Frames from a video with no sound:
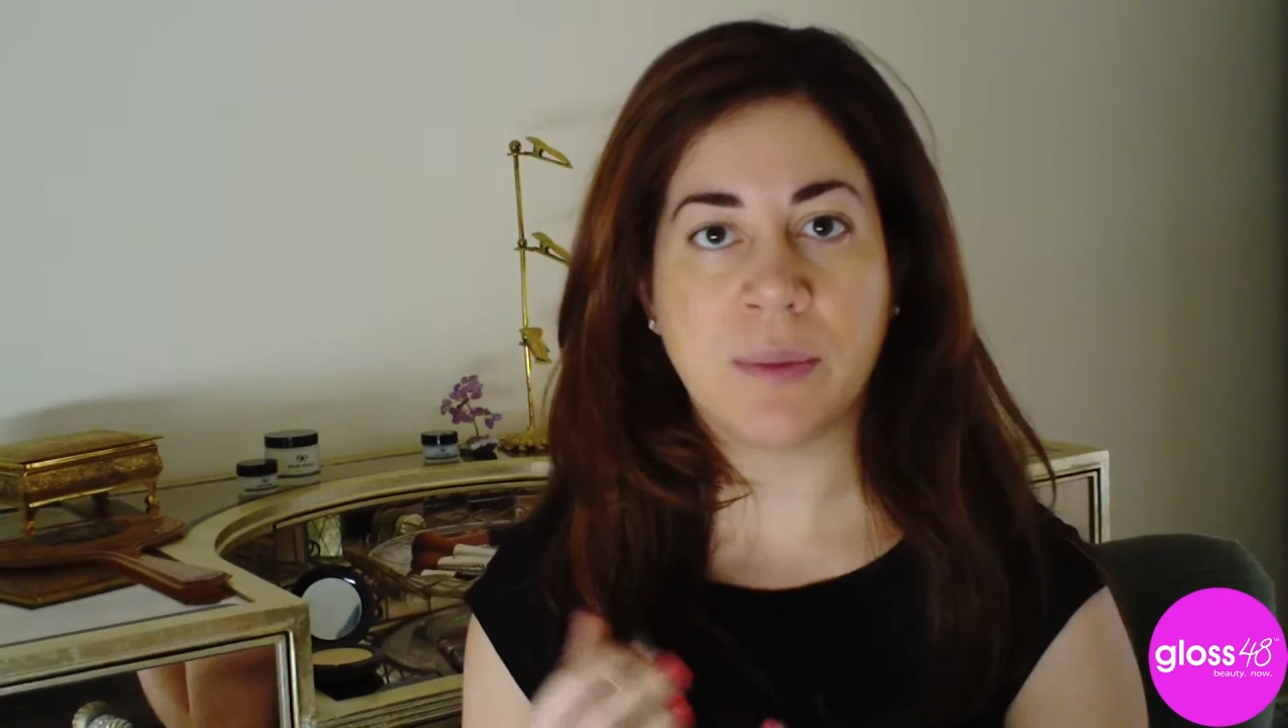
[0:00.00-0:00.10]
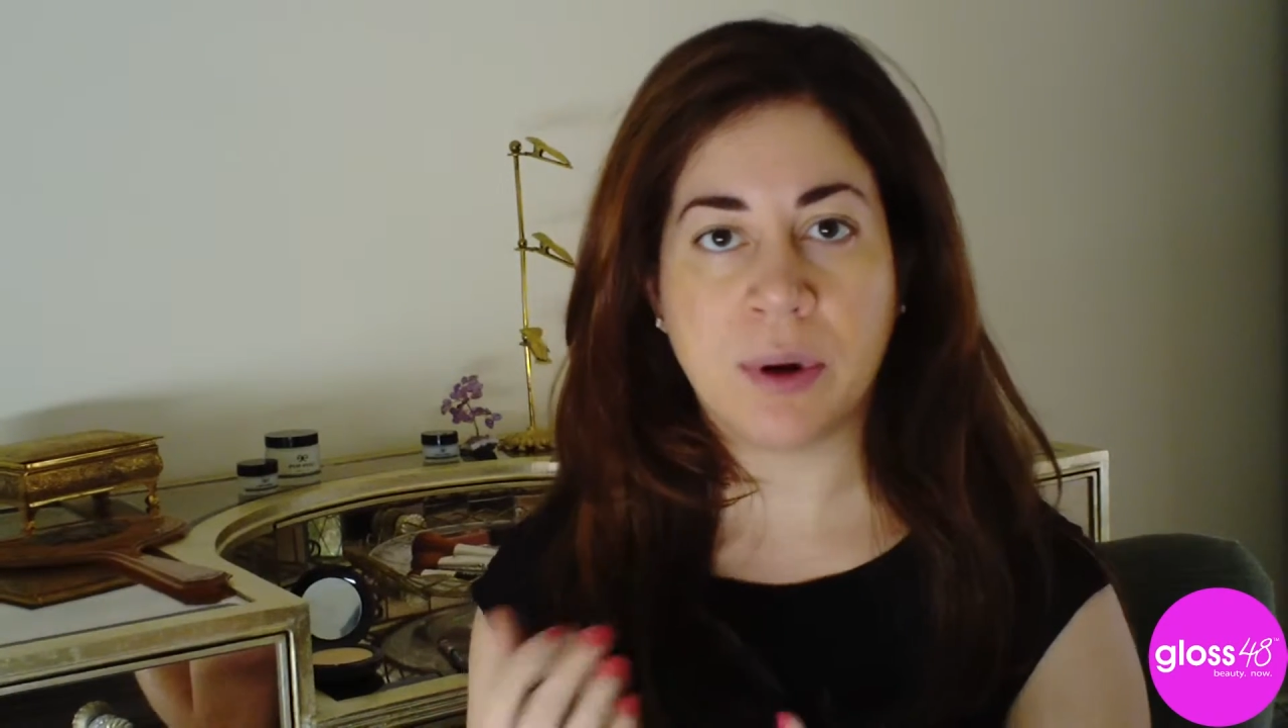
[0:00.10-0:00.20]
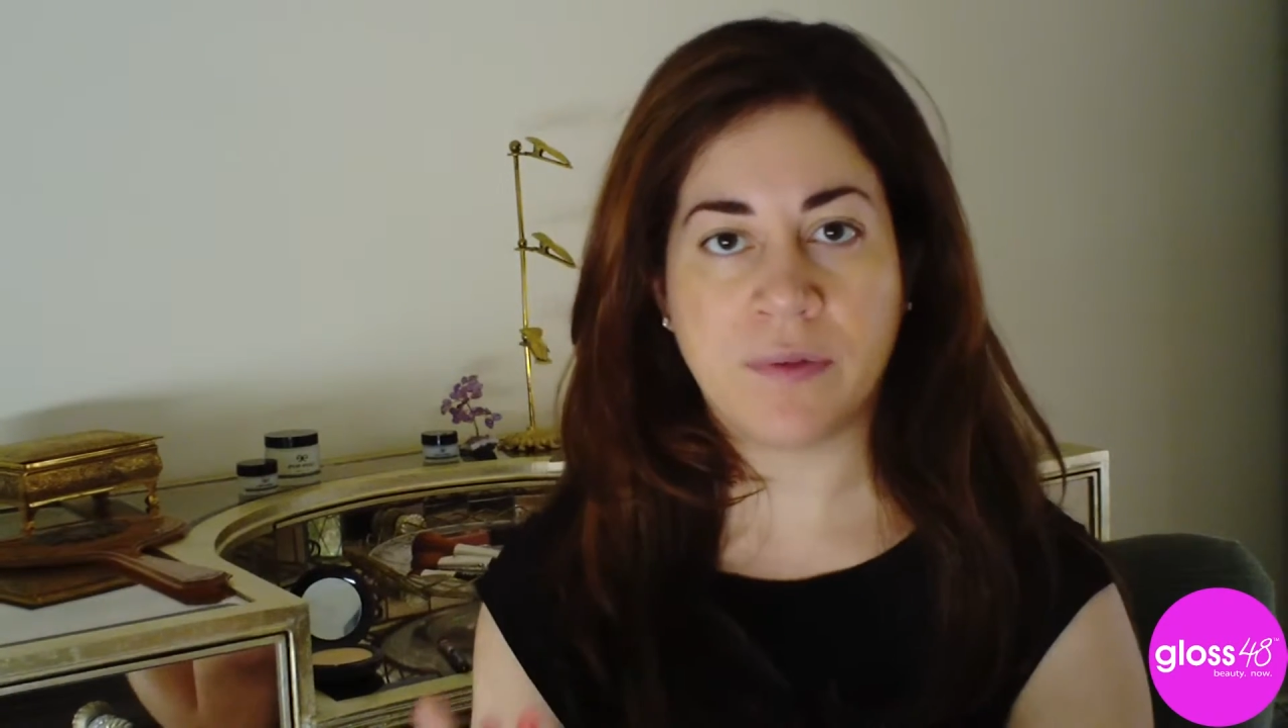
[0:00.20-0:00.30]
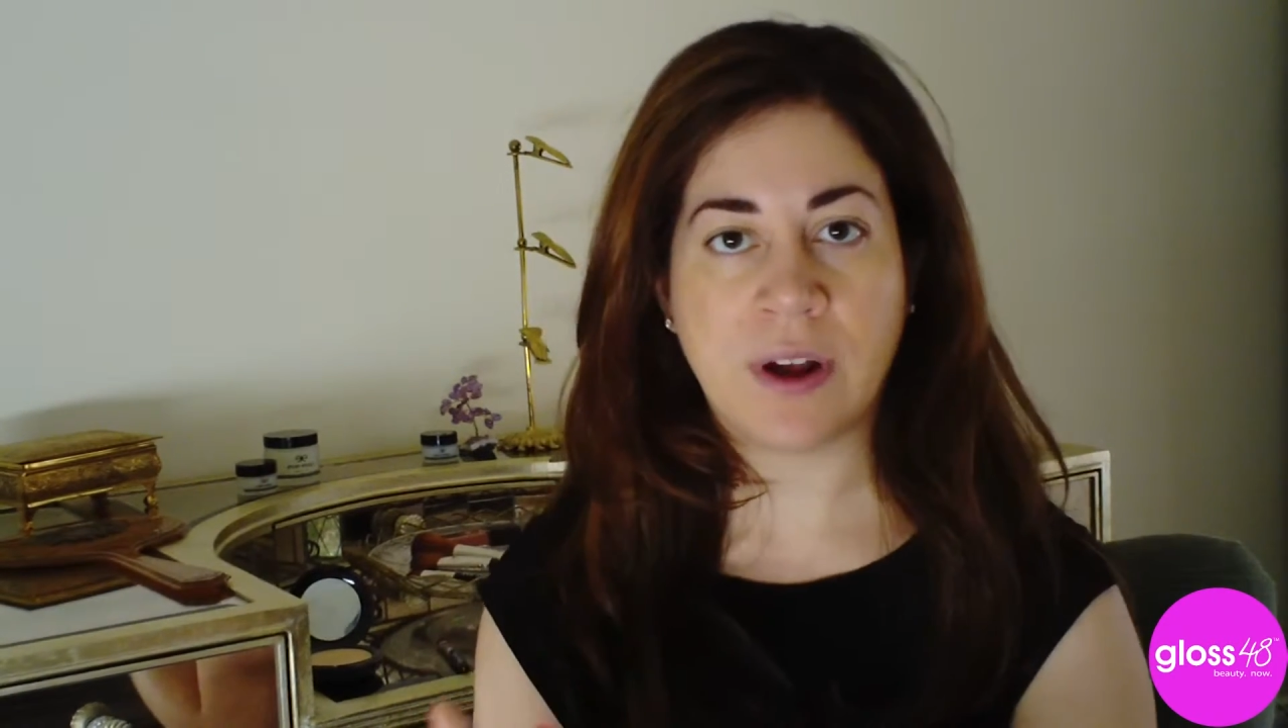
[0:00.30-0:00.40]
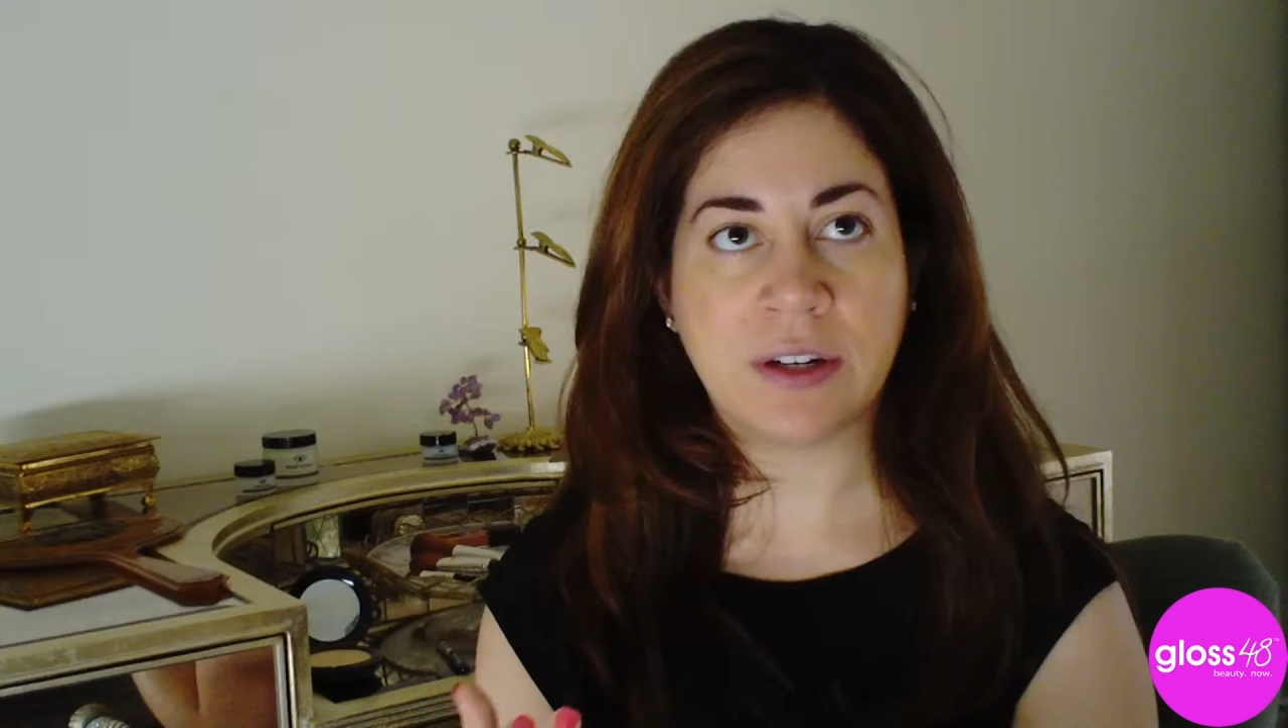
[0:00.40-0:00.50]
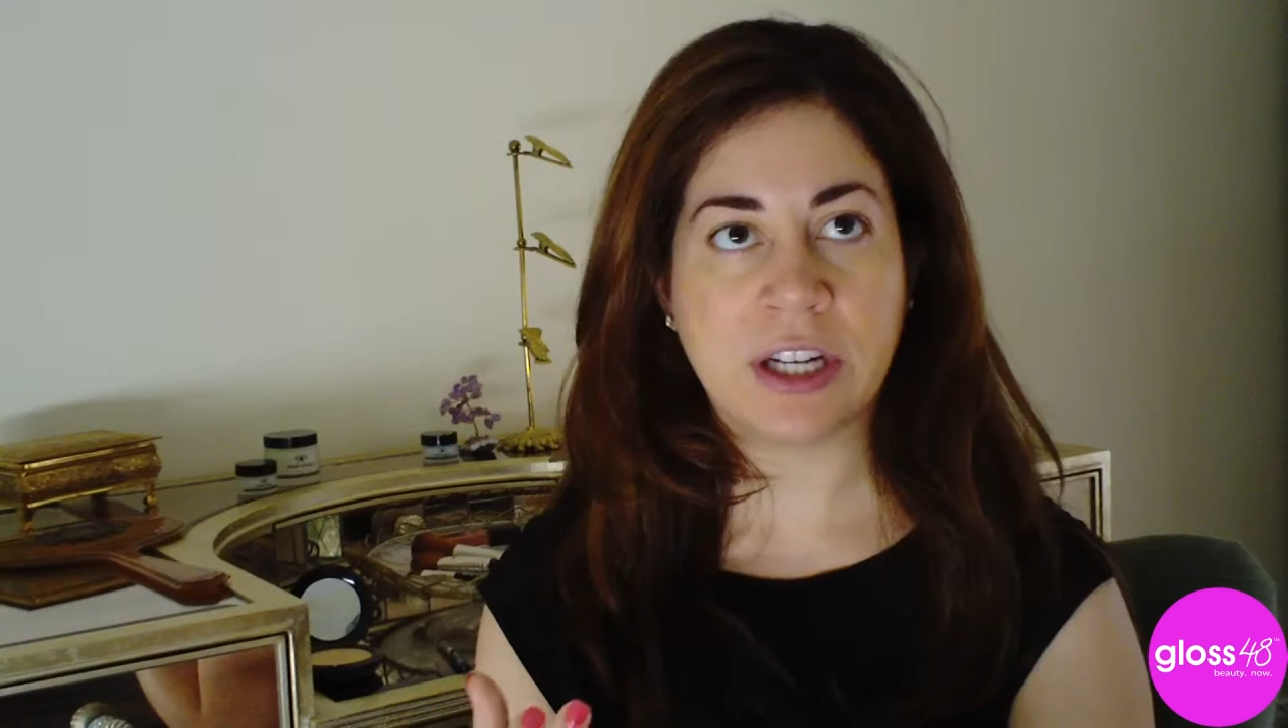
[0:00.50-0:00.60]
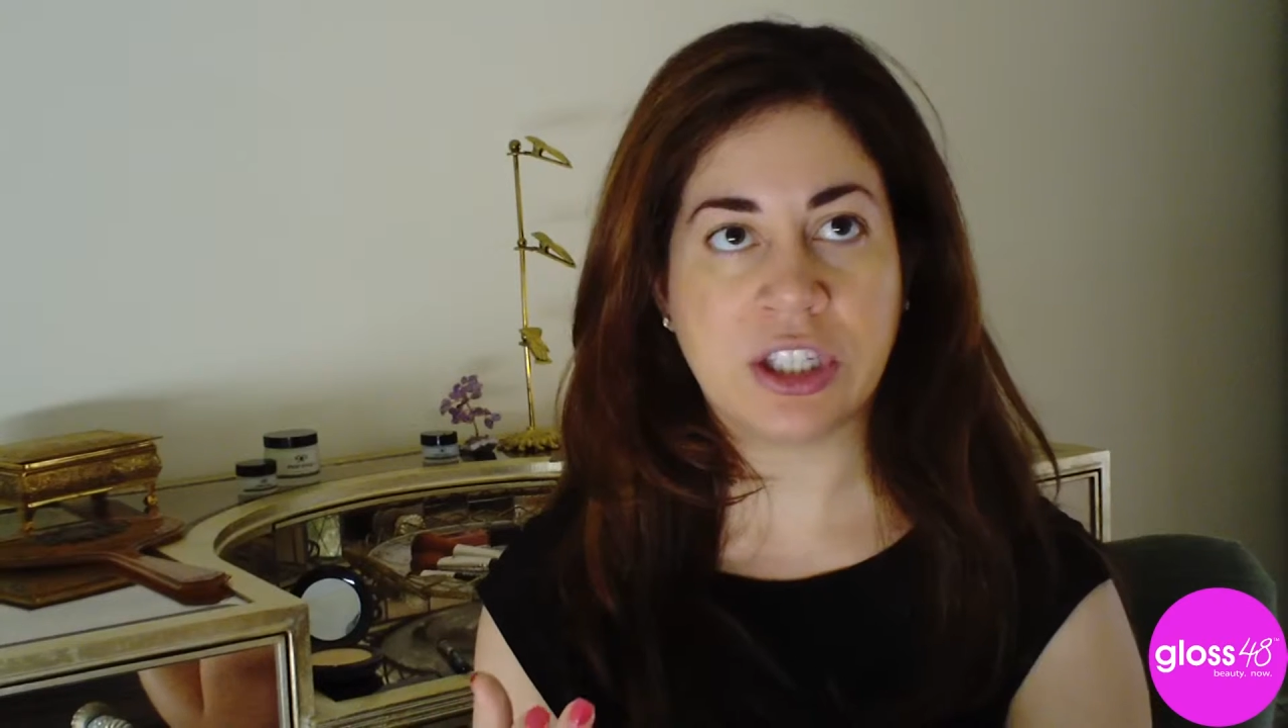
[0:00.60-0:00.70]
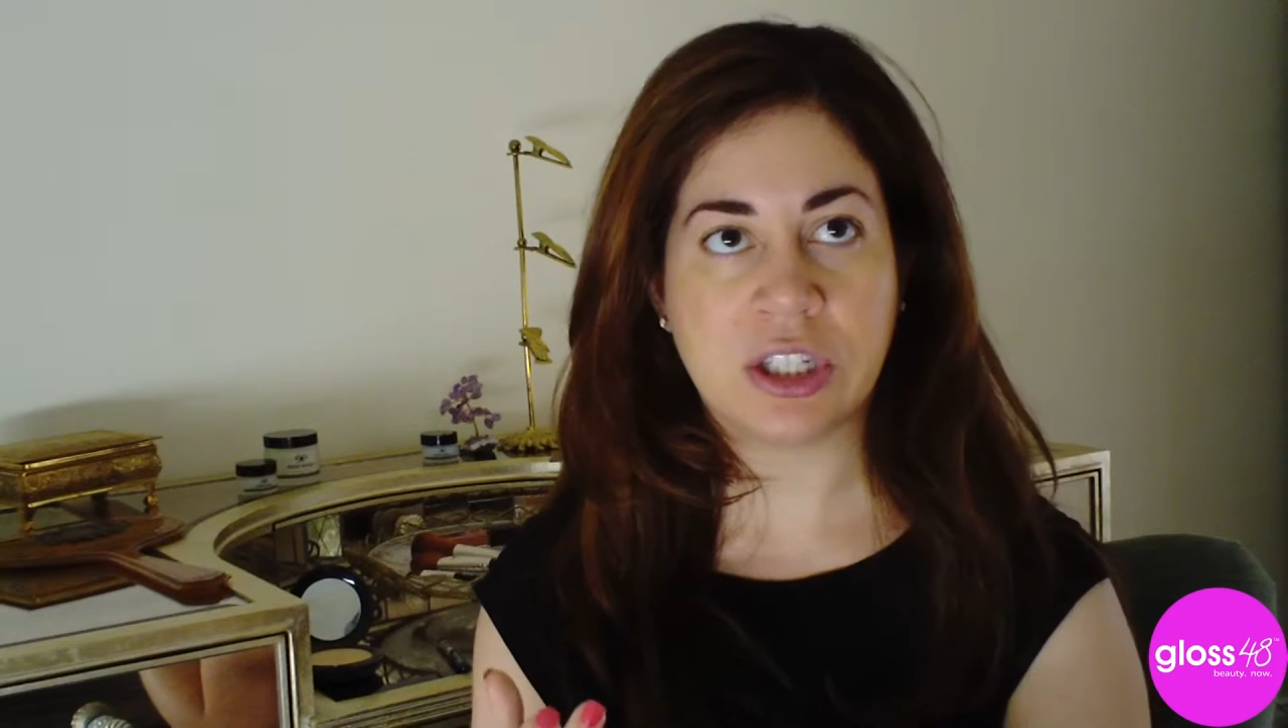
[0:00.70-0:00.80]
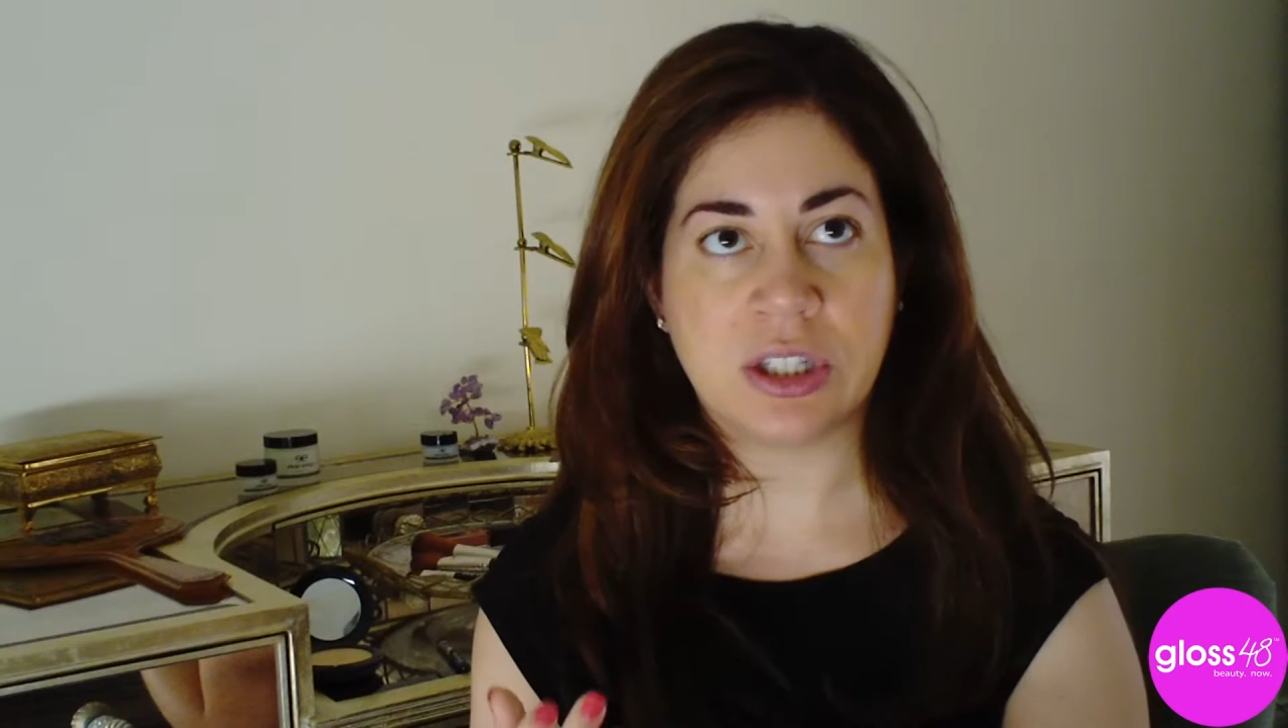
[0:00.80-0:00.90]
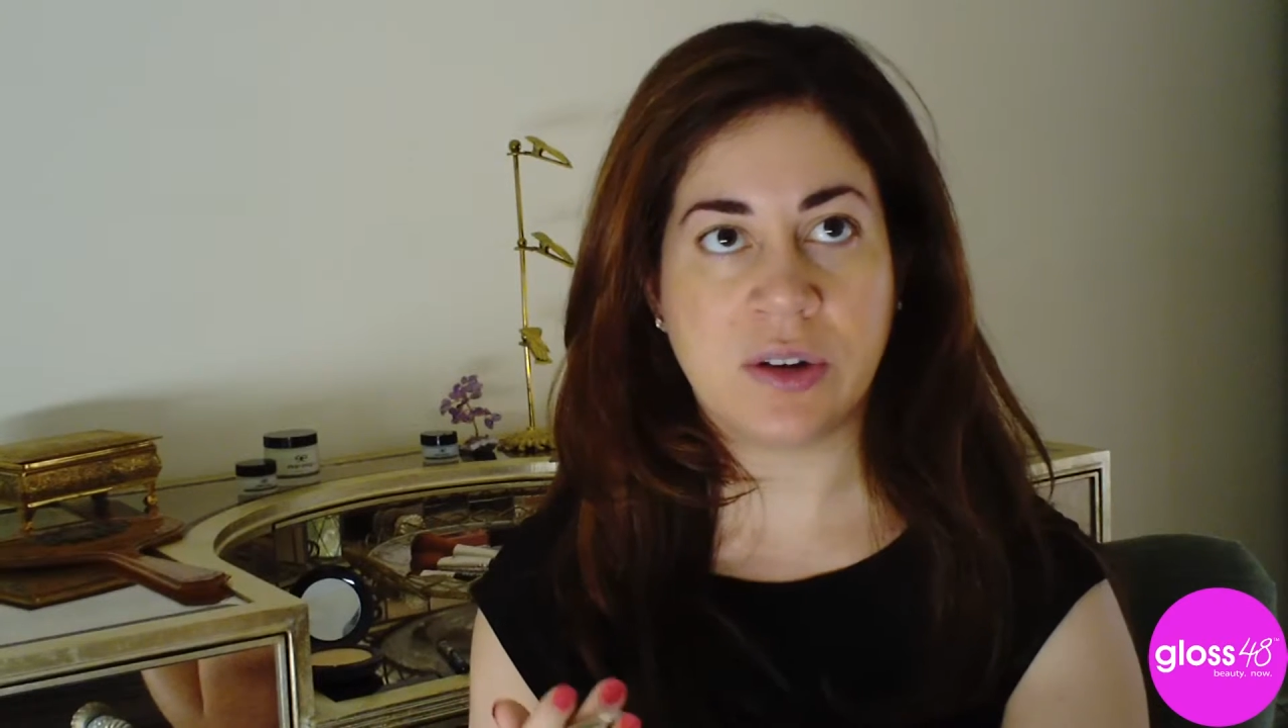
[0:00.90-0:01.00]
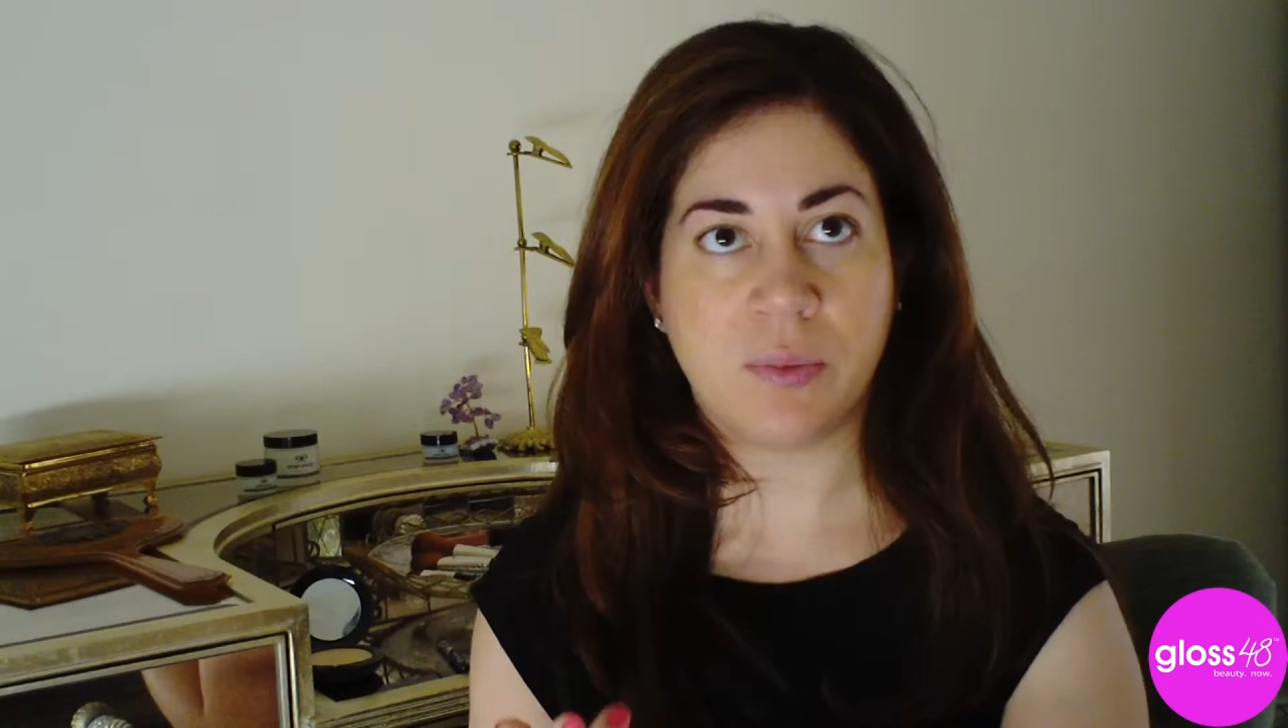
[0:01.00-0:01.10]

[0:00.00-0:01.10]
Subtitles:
and then I put foundation